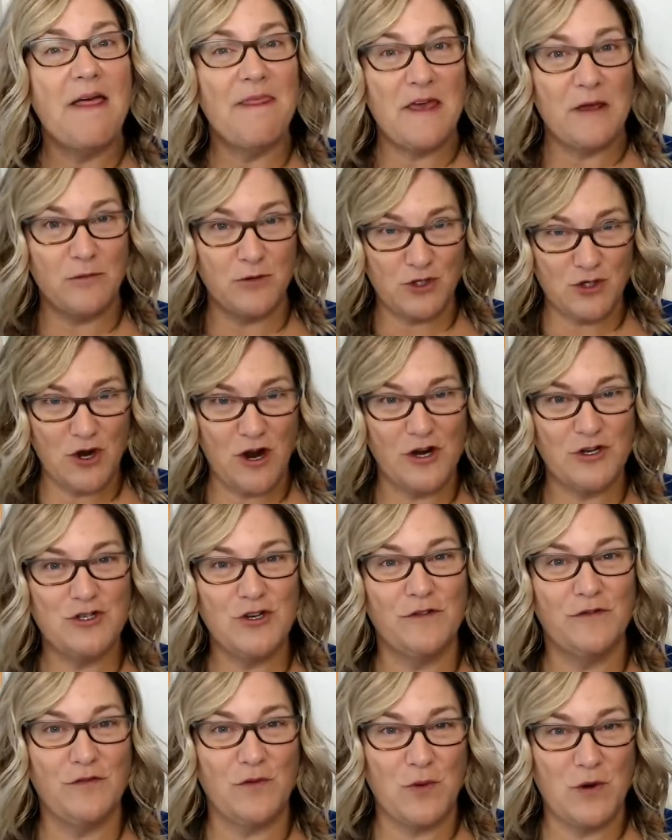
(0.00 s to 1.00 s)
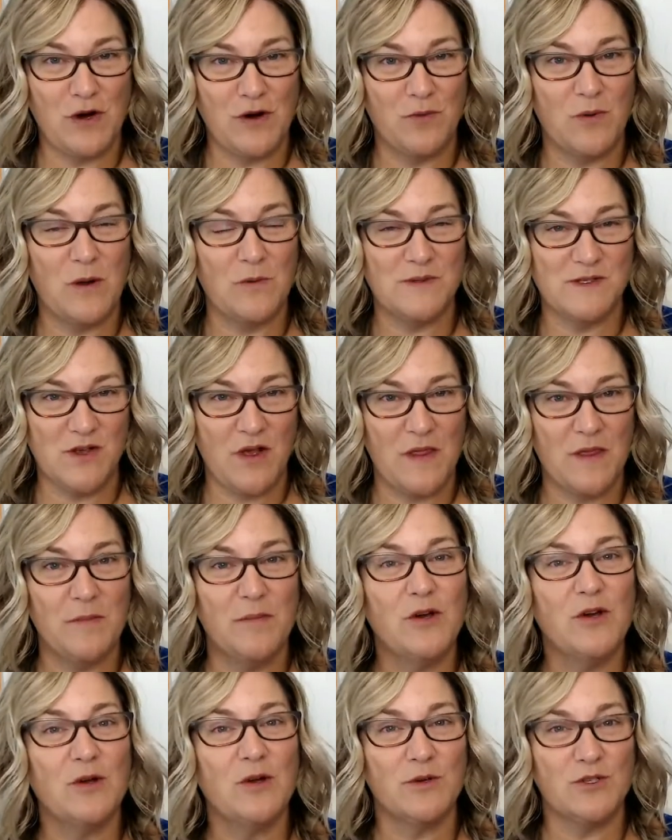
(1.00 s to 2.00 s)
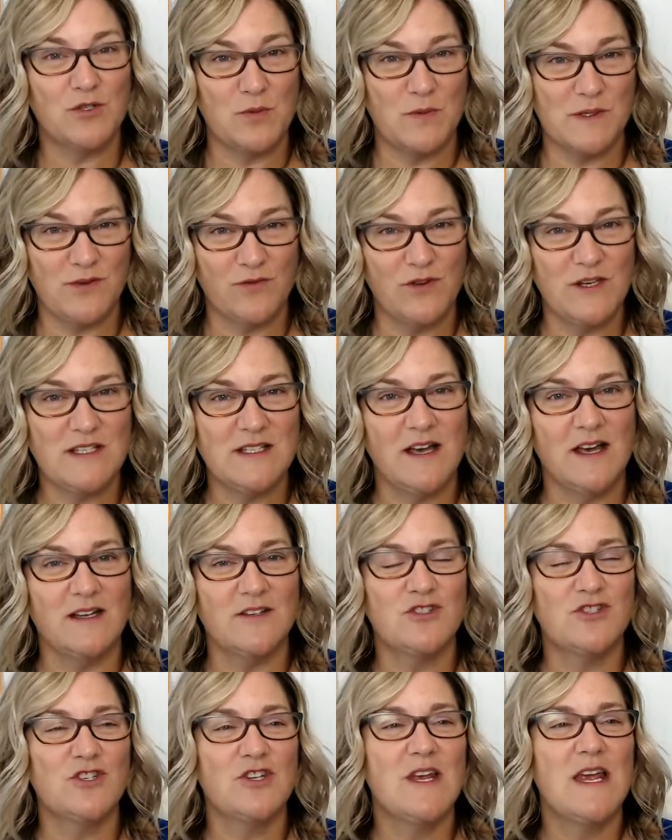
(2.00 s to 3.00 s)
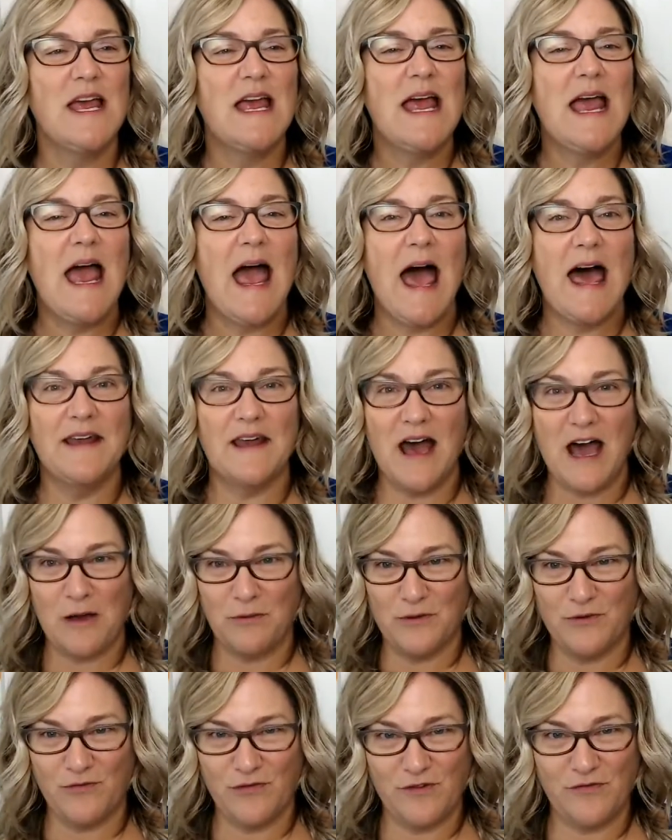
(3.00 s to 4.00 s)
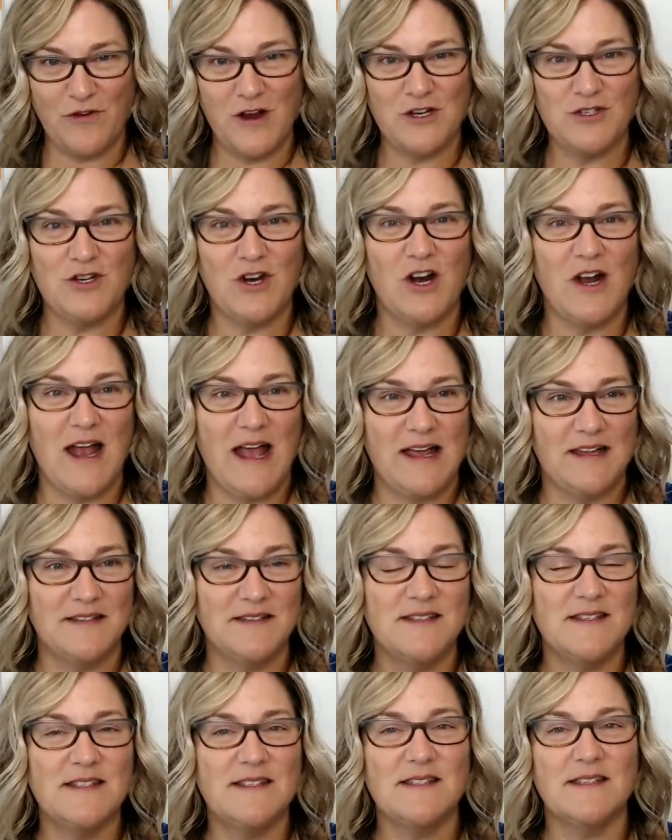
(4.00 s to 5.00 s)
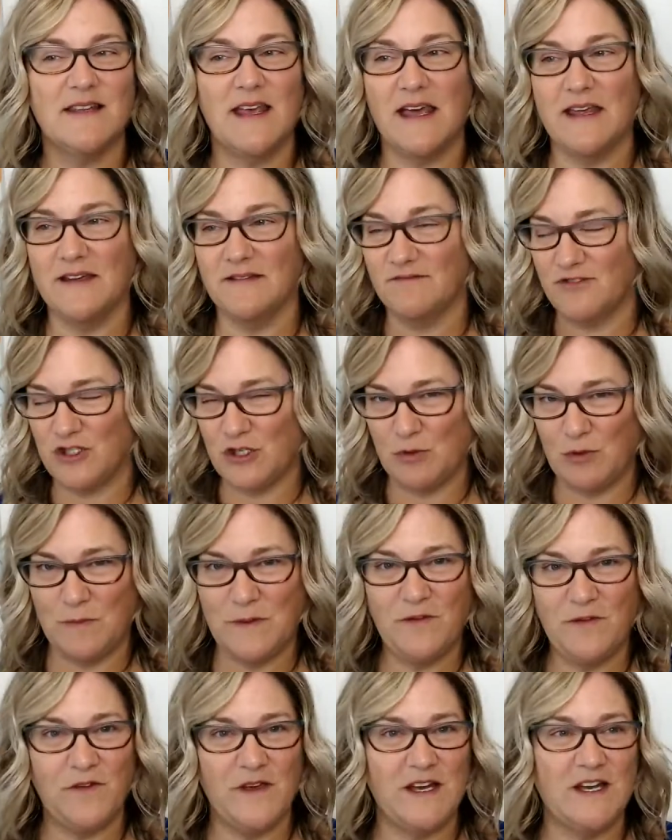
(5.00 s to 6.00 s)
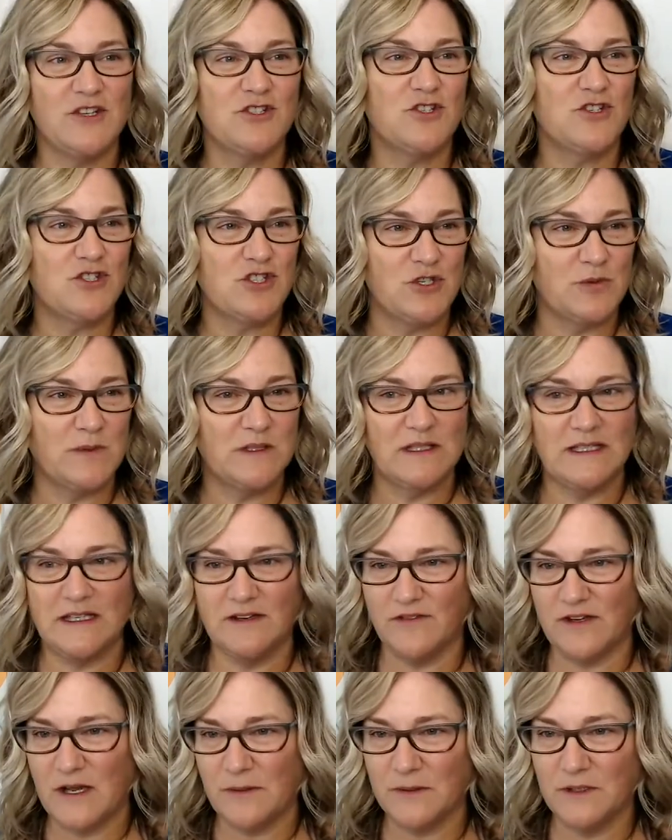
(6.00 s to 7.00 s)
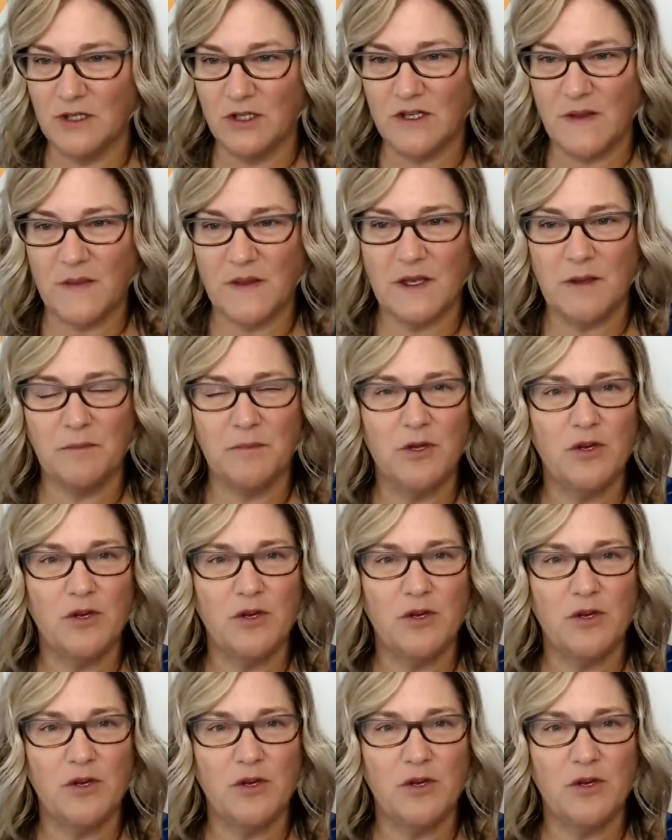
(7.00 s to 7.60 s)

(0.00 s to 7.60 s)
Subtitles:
And they would charge her for what was on the book, which was a retouch. And I would refresh her ends, and she would be finished, and she would leave, and I would look at the